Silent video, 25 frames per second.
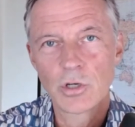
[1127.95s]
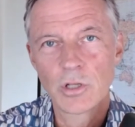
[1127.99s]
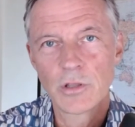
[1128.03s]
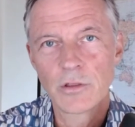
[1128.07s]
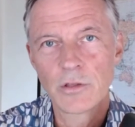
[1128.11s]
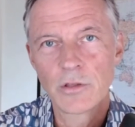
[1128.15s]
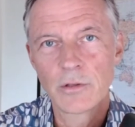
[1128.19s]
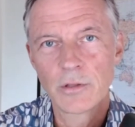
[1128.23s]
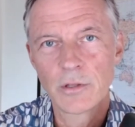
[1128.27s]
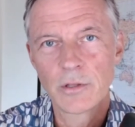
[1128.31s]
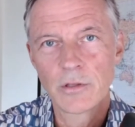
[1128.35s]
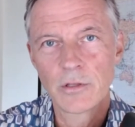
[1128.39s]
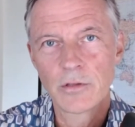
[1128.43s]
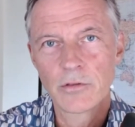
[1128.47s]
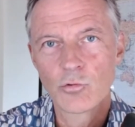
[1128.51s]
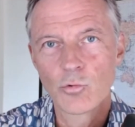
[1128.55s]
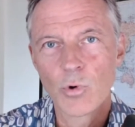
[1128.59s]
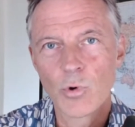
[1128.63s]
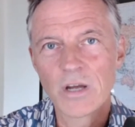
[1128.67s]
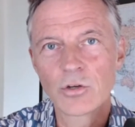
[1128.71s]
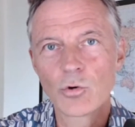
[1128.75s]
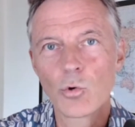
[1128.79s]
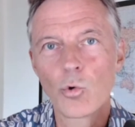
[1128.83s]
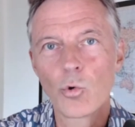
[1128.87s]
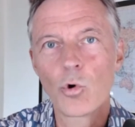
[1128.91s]
in the
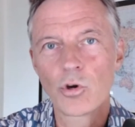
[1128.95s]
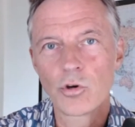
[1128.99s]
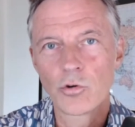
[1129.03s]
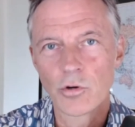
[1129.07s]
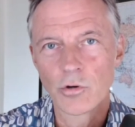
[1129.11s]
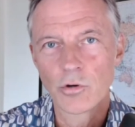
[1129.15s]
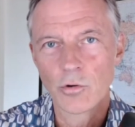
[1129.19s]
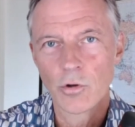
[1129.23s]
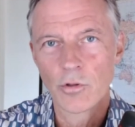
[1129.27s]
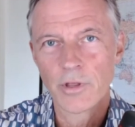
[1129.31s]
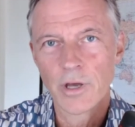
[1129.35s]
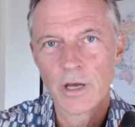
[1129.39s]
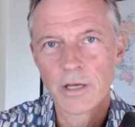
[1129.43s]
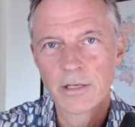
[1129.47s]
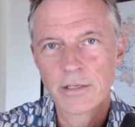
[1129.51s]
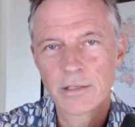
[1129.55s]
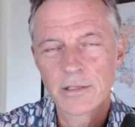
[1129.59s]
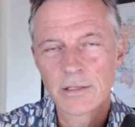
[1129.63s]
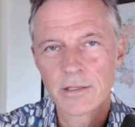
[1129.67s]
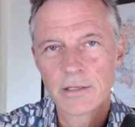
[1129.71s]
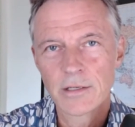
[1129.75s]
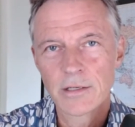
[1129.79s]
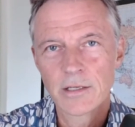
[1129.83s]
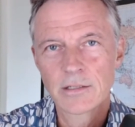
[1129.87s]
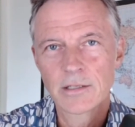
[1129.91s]
right order and all that?
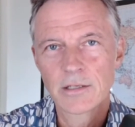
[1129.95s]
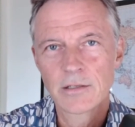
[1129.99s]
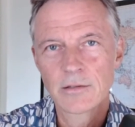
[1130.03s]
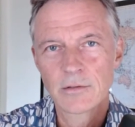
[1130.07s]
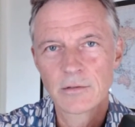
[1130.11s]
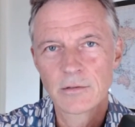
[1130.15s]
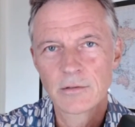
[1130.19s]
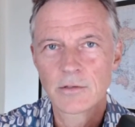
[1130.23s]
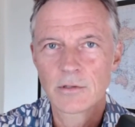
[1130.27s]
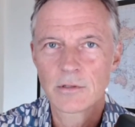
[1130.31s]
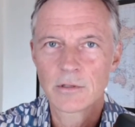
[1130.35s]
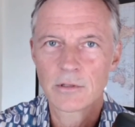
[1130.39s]
Is it the